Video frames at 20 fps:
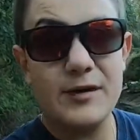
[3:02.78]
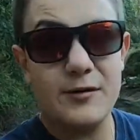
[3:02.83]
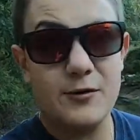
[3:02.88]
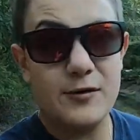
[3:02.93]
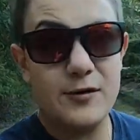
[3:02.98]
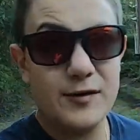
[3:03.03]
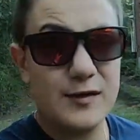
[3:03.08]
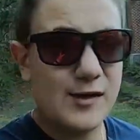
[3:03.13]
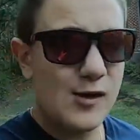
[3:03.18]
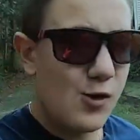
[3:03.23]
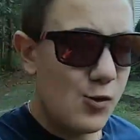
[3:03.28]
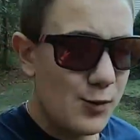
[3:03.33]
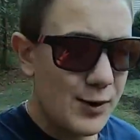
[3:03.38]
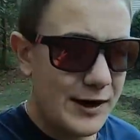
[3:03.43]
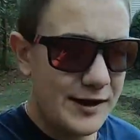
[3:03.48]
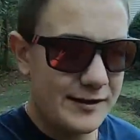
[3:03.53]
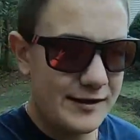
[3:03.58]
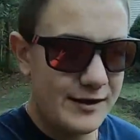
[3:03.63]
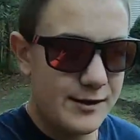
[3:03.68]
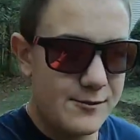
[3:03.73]
there's still
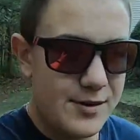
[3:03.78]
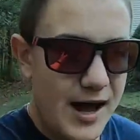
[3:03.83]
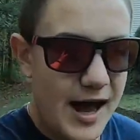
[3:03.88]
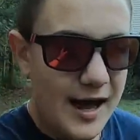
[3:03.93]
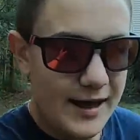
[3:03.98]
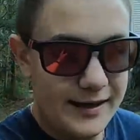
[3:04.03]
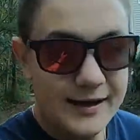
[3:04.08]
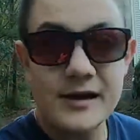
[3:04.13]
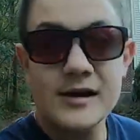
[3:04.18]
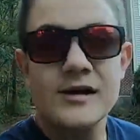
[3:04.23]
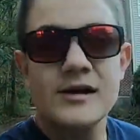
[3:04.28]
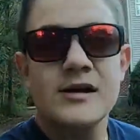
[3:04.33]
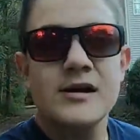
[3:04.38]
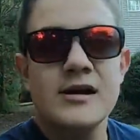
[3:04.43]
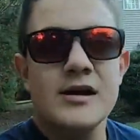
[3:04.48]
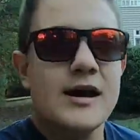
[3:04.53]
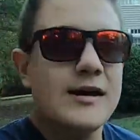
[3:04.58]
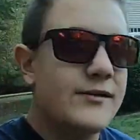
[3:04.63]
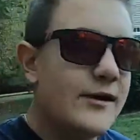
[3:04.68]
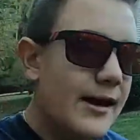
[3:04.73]
weeds in the bag.
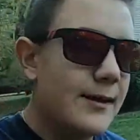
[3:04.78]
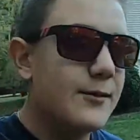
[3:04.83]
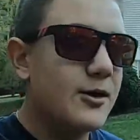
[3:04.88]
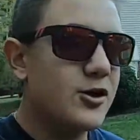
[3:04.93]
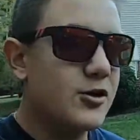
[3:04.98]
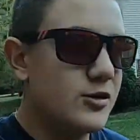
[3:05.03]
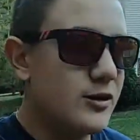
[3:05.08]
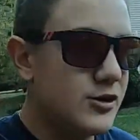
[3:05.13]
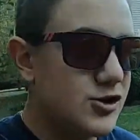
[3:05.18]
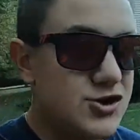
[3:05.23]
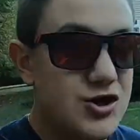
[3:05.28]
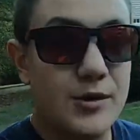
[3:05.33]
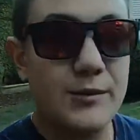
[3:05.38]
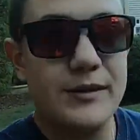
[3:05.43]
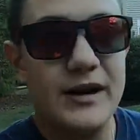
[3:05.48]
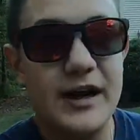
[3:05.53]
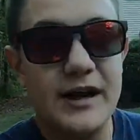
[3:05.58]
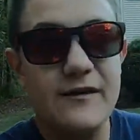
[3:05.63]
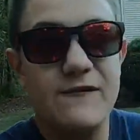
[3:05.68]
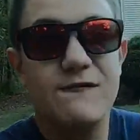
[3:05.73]
And that could
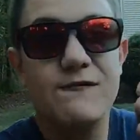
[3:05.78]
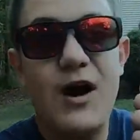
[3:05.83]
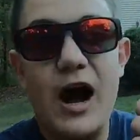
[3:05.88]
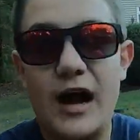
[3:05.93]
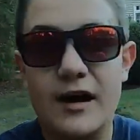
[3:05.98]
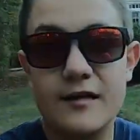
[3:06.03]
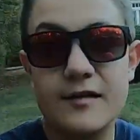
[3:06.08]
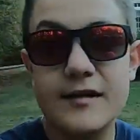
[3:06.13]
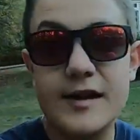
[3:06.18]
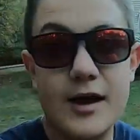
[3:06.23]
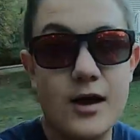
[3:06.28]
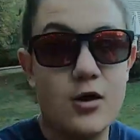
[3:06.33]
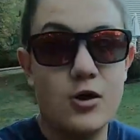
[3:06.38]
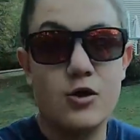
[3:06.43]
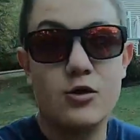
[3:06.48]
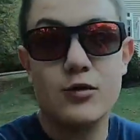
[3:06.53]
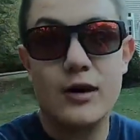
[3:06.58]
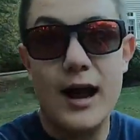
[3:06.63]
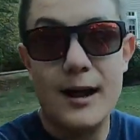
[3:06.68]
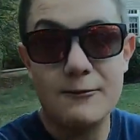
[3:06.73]
germinate foxtail,
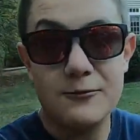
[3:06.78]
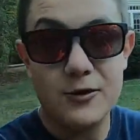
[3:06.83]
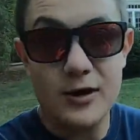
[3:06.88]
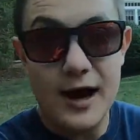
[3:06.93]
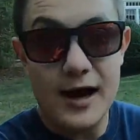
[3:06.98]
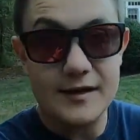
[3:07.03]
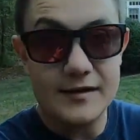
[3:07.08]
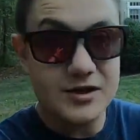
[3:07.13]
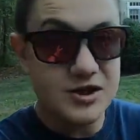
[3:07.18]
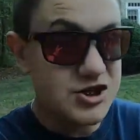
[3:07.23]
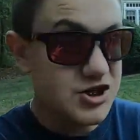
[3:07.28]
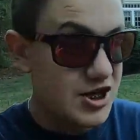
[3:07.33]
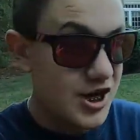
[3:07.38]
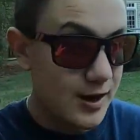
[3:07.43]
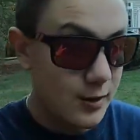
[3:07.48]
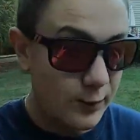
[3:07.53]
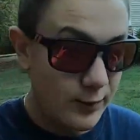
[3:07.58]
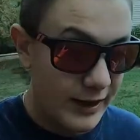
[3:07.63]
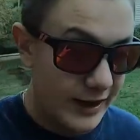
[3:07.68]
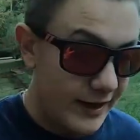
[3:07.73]
crabgrass,
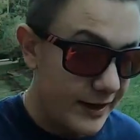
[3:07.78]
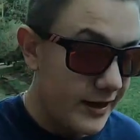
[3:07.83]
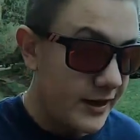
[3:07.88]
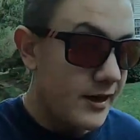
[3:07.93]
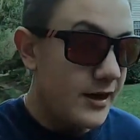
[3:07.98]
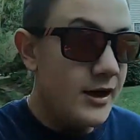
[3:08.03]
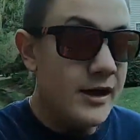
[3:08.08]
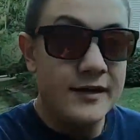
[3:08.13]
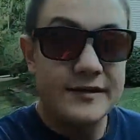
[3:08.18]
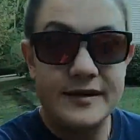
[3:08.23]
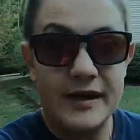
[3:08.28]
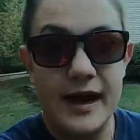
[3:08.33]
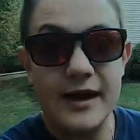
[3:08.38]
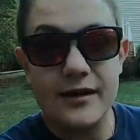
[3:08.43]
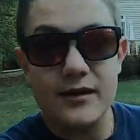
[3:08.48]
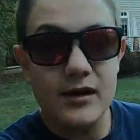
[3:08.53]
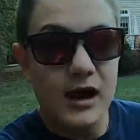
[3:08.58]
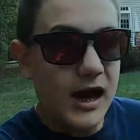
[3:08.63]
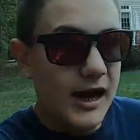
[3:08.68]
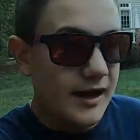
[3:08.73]
chickweed,
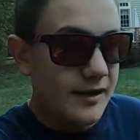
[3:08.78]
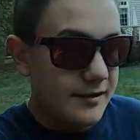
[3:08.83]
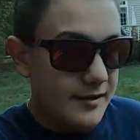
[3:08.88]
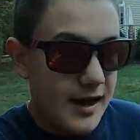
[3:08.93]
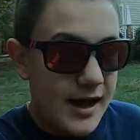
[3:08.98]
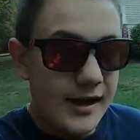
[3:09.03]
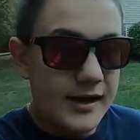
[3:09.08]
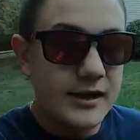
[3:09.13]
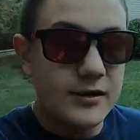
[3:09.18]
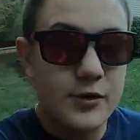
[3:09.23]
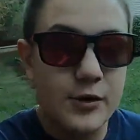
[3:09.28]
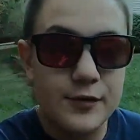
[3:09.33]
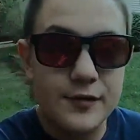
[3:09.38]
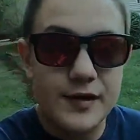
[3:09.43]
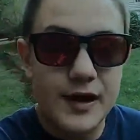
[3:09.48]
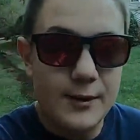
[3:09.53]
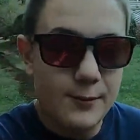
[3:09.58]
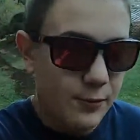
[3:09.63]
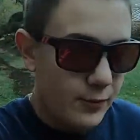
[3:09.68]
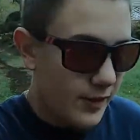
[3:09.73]
dandelions, any of those
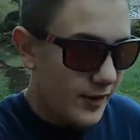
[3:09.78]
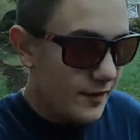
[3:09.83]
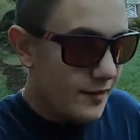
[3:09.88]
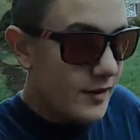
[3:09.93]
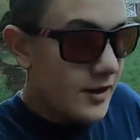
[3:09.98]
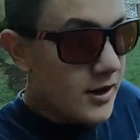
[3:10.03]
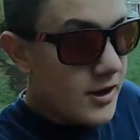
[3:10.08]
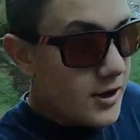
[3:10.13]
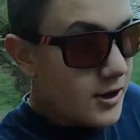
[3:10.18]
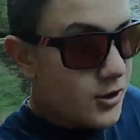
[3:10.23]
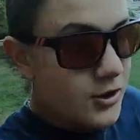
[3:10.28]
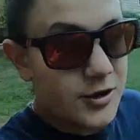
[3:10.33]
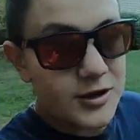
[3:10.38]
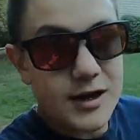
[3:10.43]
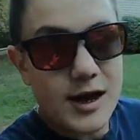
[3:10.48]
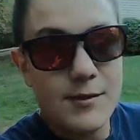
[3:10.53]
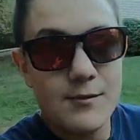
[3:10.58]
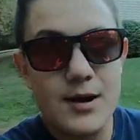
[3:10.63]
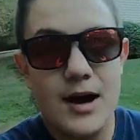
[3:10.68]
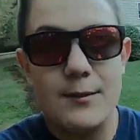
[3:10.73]
type weeds could
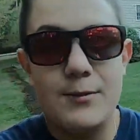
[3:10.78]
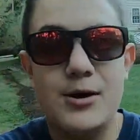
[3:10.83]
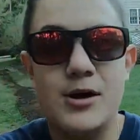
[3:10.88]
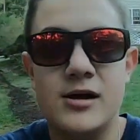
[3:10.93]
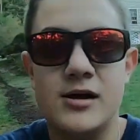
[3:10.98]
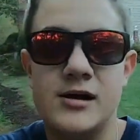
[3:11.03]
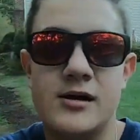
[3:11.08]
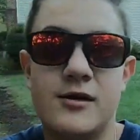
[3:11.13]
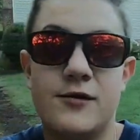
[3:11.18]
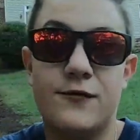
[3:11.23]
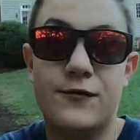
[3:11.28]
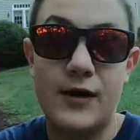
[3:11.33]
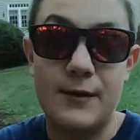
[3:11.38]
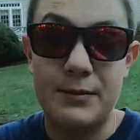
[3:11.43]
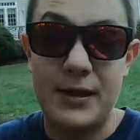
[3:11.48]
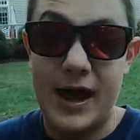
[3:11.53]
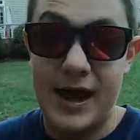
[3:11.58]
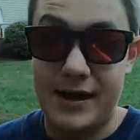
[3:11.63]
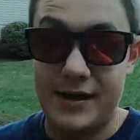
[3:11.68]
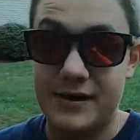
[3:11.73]
come up
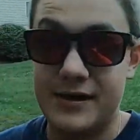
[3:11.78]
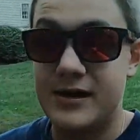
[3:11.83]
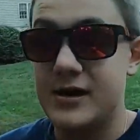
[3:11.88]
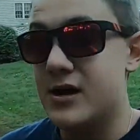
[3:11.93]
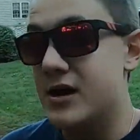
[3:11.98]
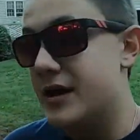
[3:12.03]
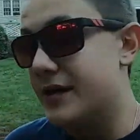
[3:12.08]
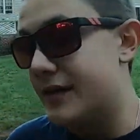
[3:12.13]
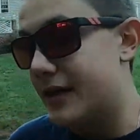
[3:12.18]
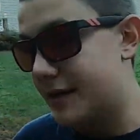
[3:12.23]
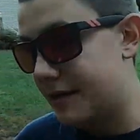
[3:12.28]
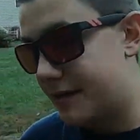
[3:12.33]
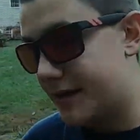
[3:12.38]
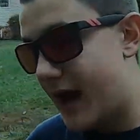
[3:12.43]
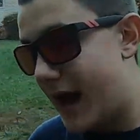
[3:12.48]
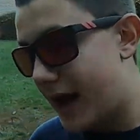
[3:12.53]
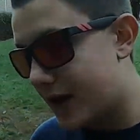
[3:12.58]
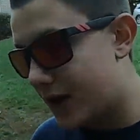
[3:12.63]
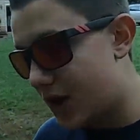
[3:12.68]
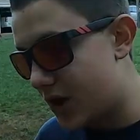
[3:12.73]
from that. That is
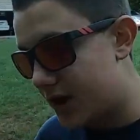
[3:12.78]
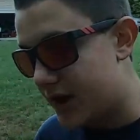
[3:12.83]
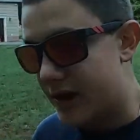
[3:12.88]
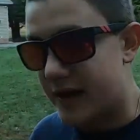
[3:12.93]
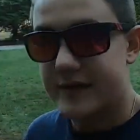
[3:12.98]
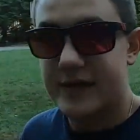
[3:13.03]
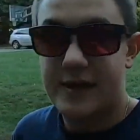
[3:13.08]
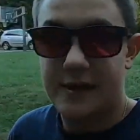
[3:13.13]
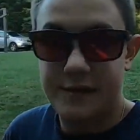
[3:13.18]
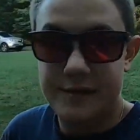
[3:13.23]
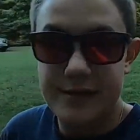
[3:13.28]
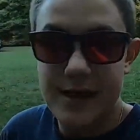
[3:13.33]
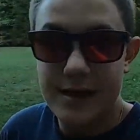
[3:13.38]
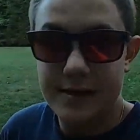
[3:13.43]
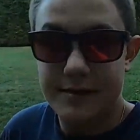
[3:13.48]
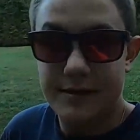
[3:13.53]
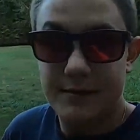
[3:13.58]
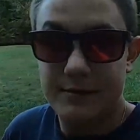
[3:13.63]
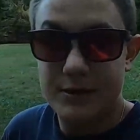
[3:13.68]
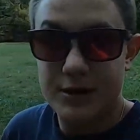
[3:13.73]
not good, and that is
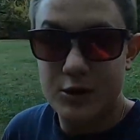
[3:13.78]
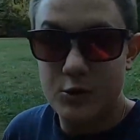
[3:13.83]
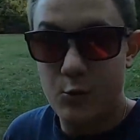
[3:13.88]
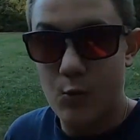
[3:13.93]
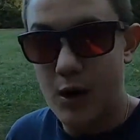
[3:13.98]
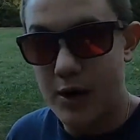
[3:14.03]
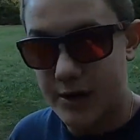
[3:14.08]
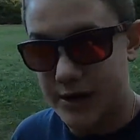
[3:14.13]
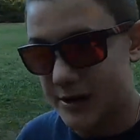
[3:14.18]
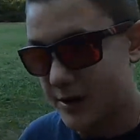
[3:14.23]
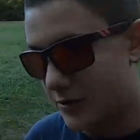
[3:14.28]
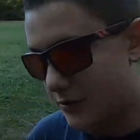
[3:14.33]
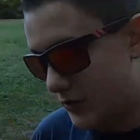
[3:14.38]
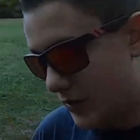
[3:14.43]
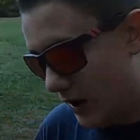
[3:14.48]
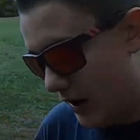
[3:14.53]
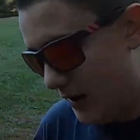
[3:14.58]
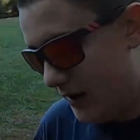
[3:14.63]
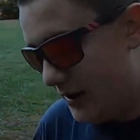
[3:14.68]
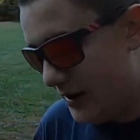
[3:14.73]
not something you want in your
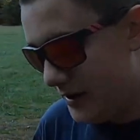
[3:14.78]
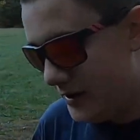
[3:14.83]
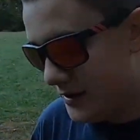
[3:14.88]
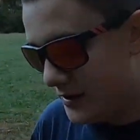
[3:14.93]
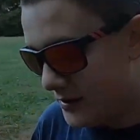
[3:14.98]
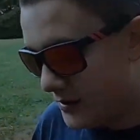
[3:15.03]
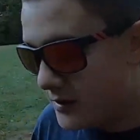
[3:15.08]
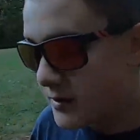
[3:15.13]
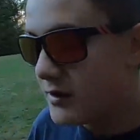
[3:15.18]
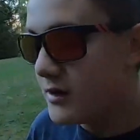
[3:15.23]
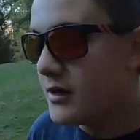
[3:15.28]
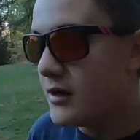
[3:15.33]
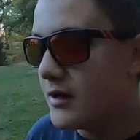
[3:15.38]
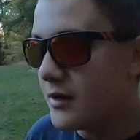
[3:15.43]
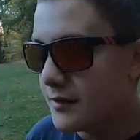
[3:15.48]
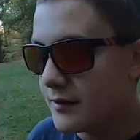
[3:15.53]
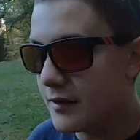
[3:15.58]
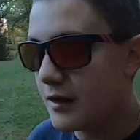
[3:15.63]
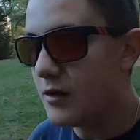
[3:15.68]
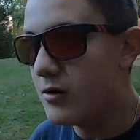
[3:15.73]
lawn.
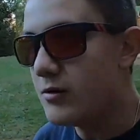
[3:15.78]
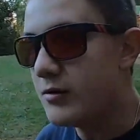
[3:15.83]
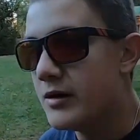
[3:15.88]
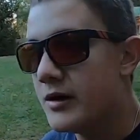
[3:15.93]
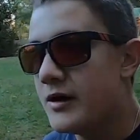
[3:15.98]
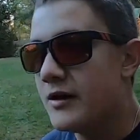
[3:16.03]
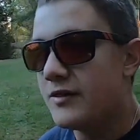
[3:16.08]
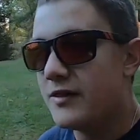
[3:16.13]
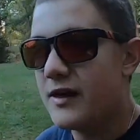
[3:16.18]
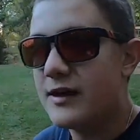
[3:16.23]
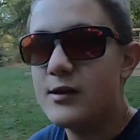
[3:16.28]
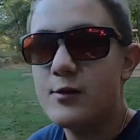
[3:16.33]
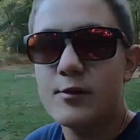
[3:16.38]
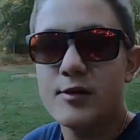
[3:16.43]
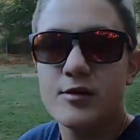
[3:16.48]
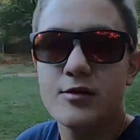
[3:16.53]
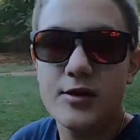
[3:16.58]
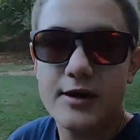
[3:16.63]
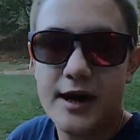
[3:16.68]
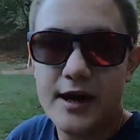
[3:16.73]
So then you want
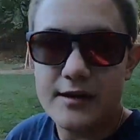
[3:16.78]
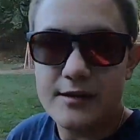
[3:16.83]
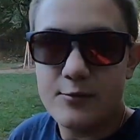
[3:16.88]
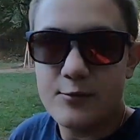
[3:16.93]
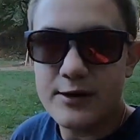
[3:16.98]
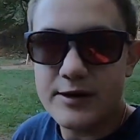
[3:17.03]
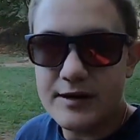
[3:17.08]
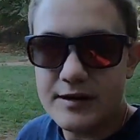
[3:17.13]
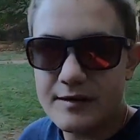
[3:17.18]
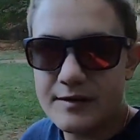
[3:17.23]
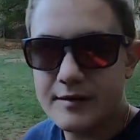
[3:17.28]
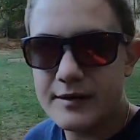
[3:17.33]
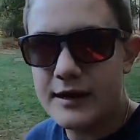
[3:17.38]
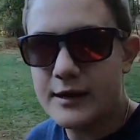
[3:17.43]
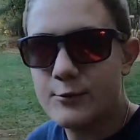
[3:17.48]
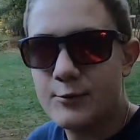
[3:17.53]
to look at when the seed